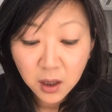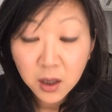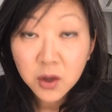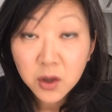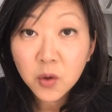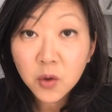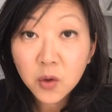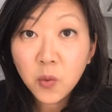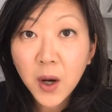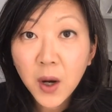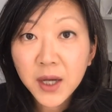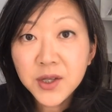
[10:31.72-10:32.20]

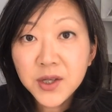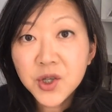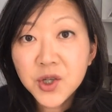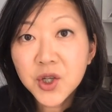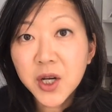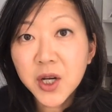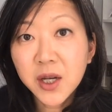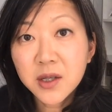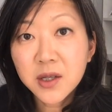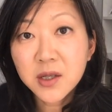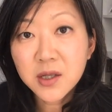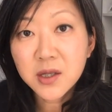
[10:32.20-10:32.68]
The rice
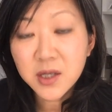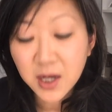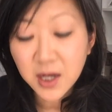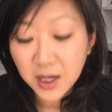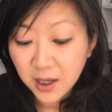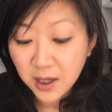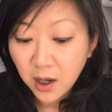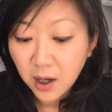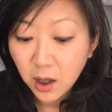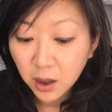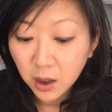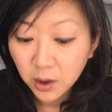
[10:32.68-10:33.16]
chest
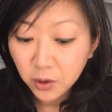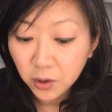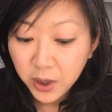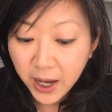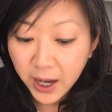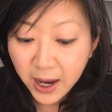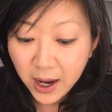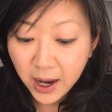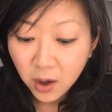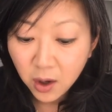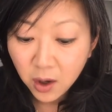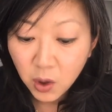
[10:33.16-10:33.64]
and hollow
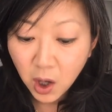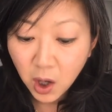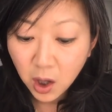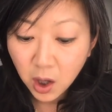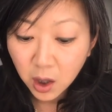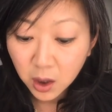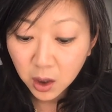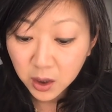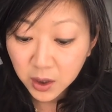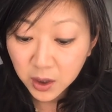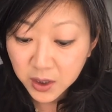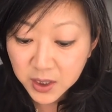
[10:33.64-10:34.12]
cow
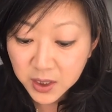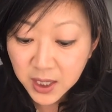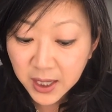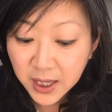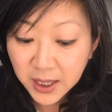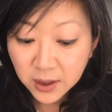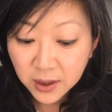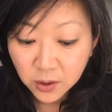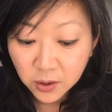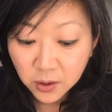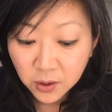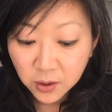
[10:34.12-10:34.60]
are
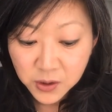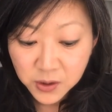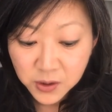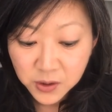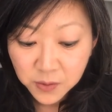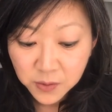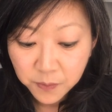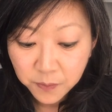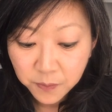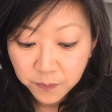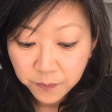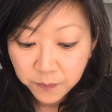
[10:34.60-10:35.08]
containers.